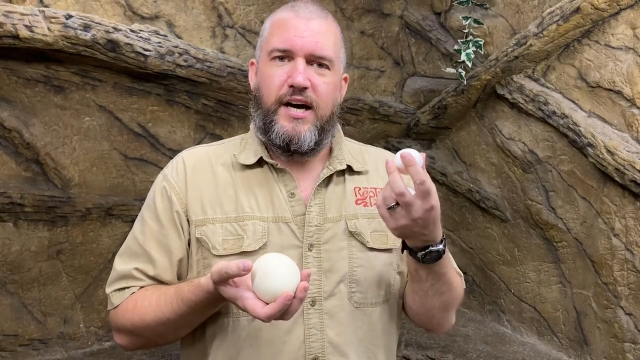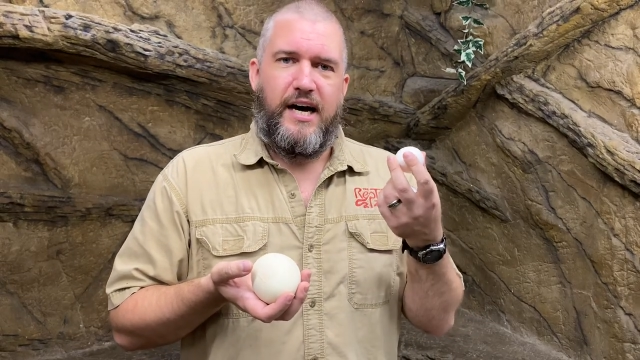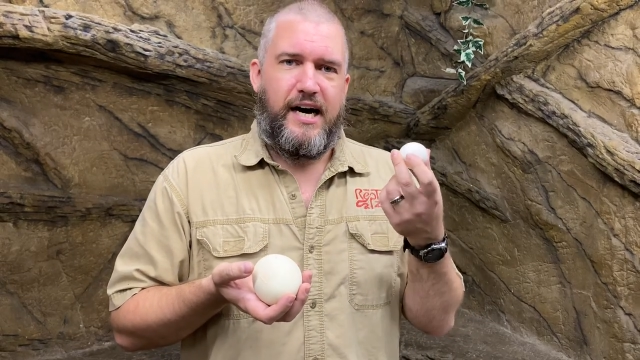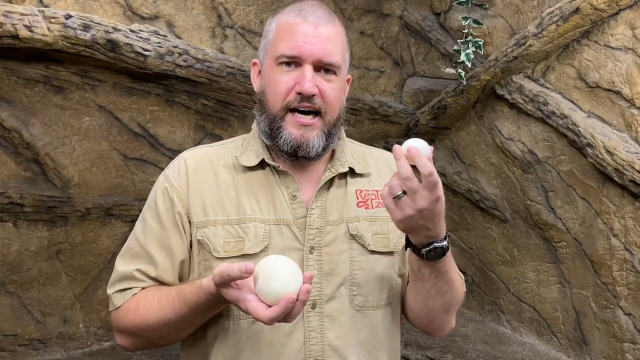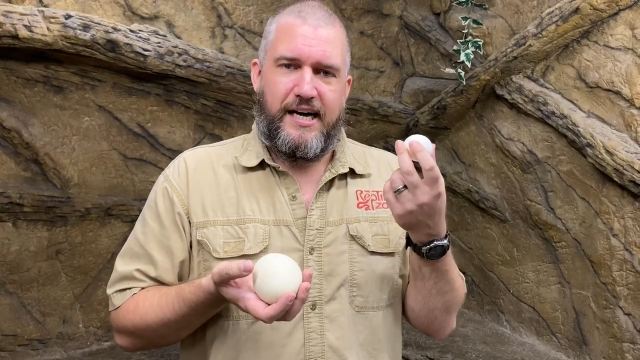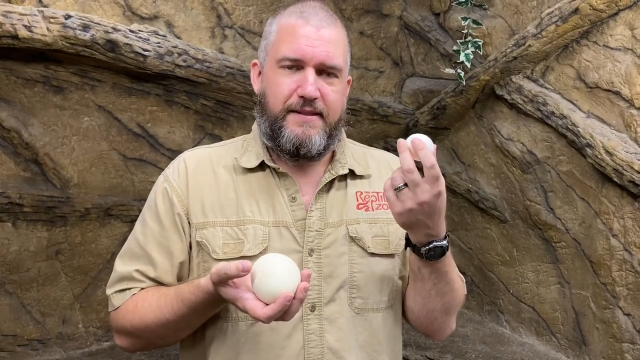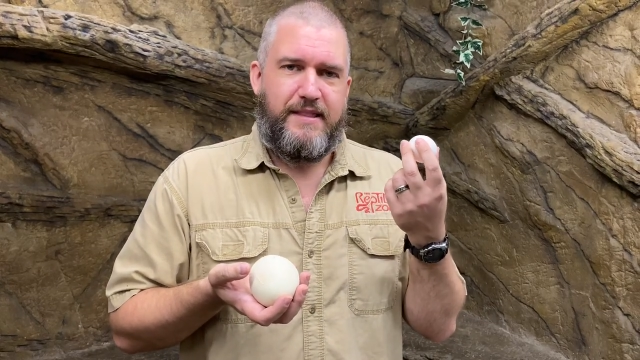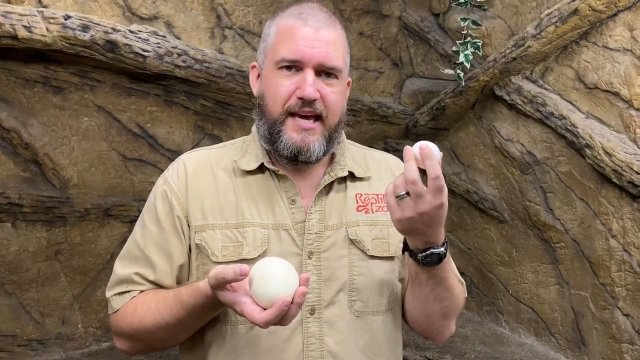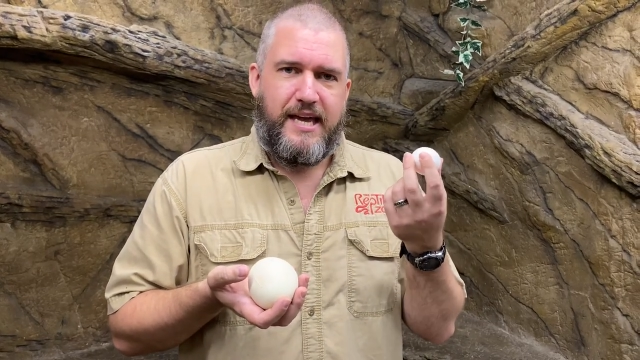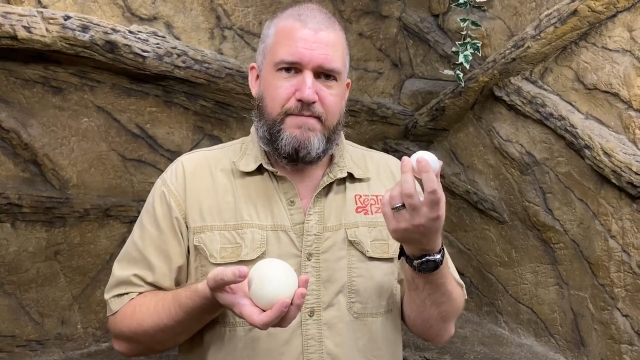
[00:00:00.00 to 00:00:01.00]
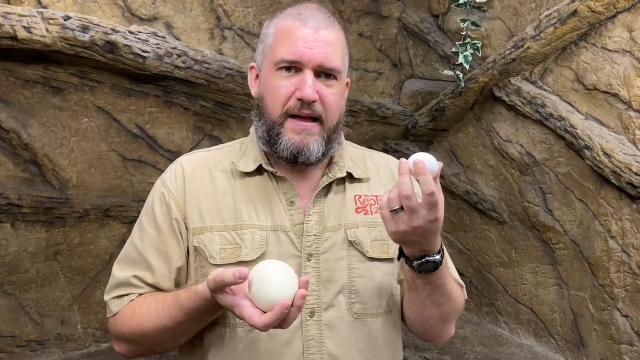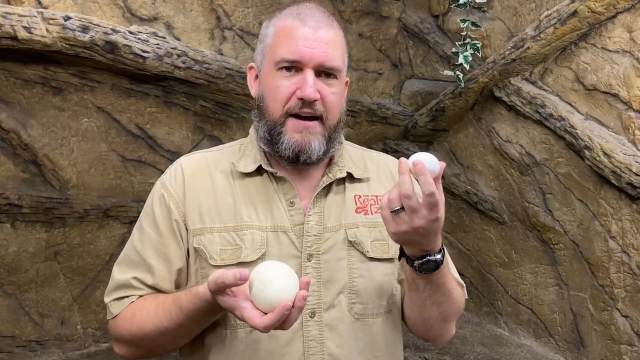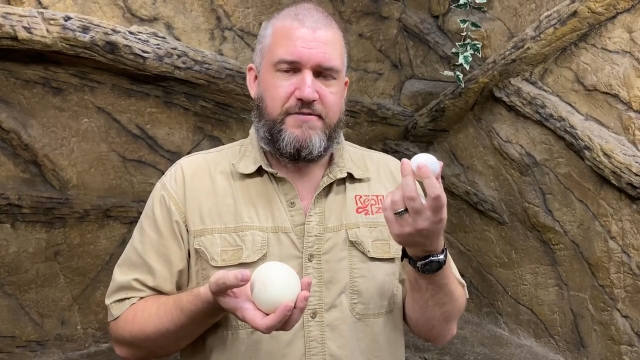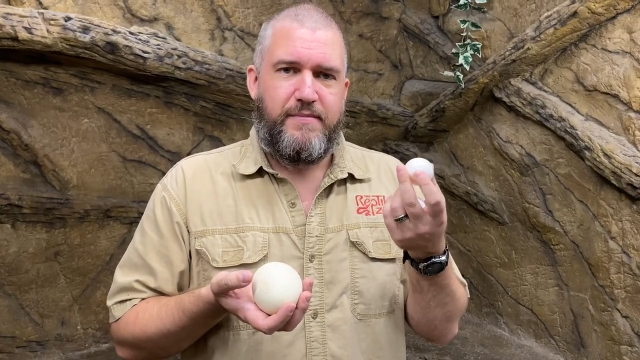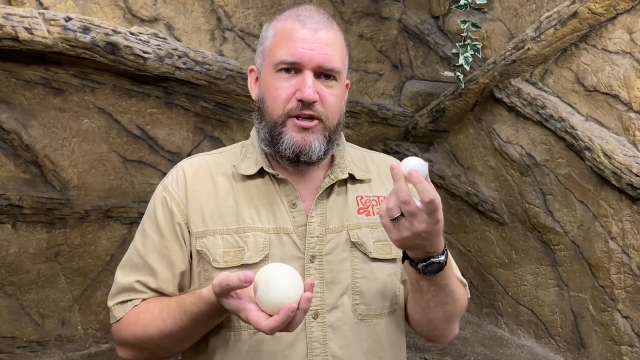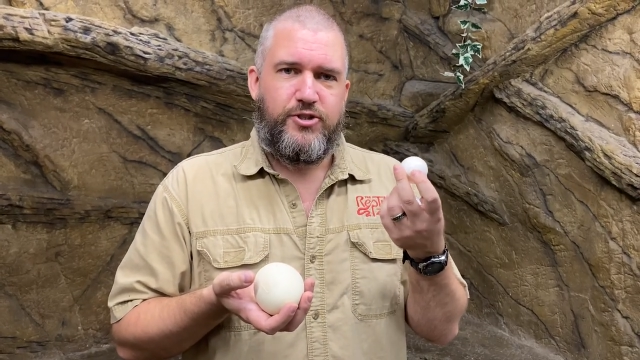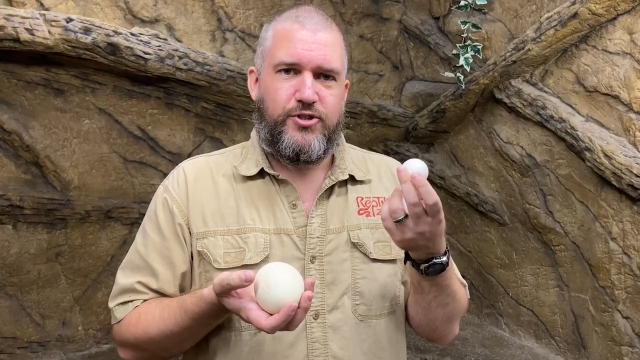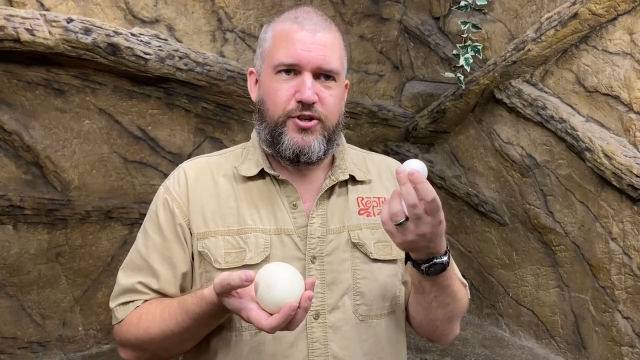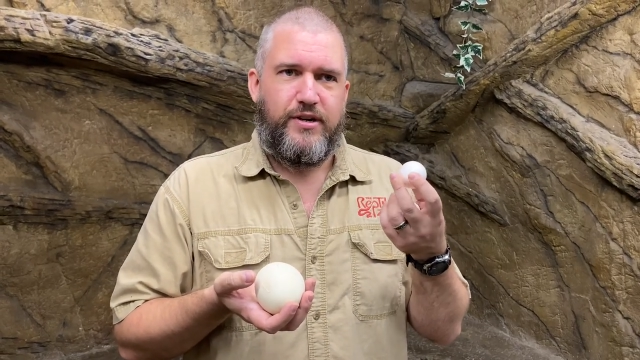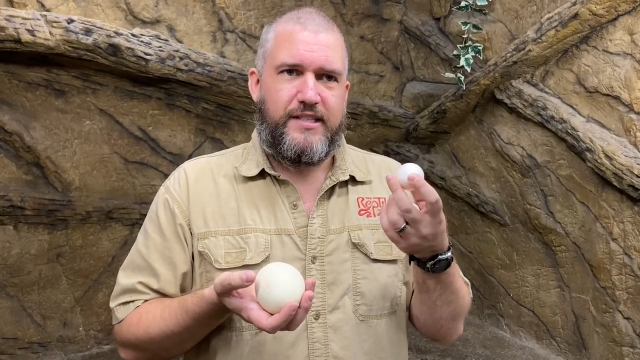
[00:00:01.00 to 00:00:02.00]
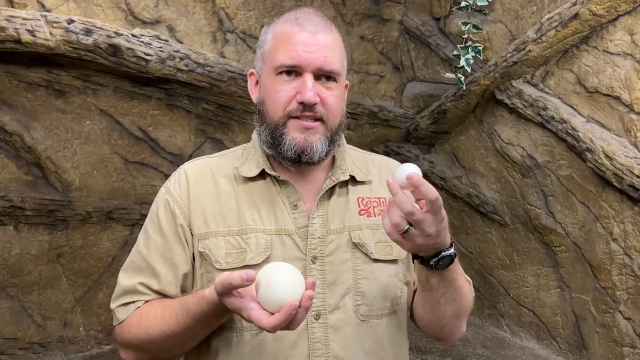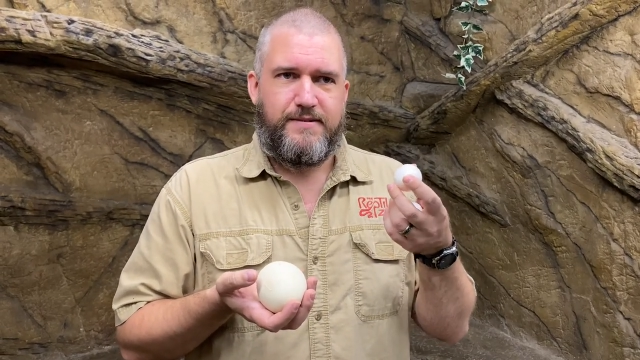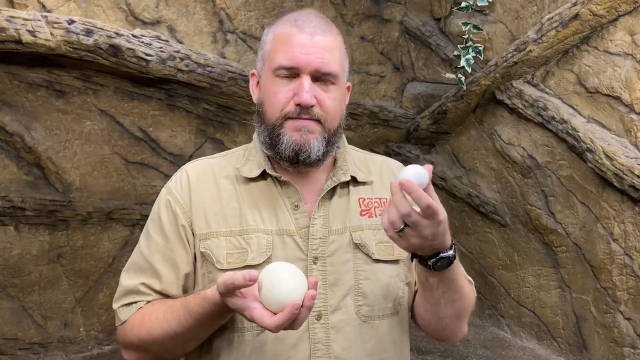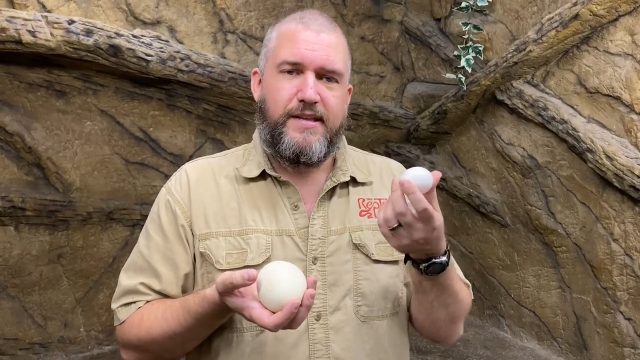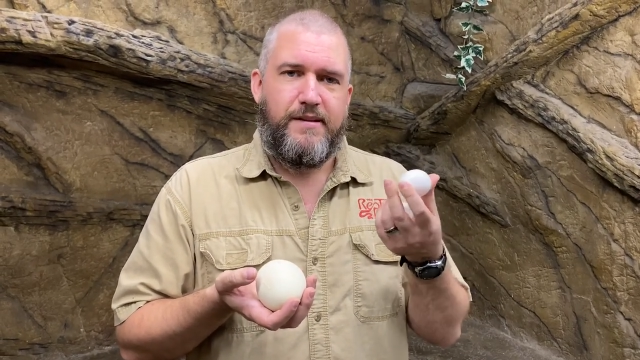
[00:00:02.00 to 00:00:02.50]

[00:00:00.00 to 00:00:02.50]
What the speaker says: They have to make sure it's,